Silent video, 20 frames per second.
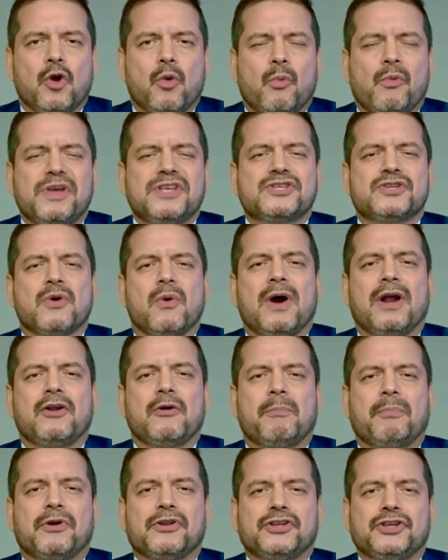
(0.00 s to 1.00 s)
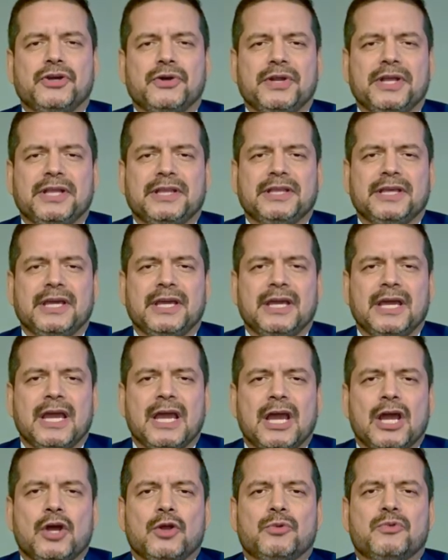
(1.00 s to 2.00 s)
we saw an opportunity
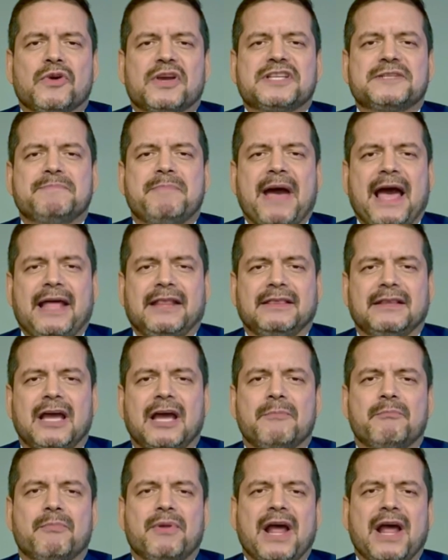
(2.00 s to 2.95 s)
to expand and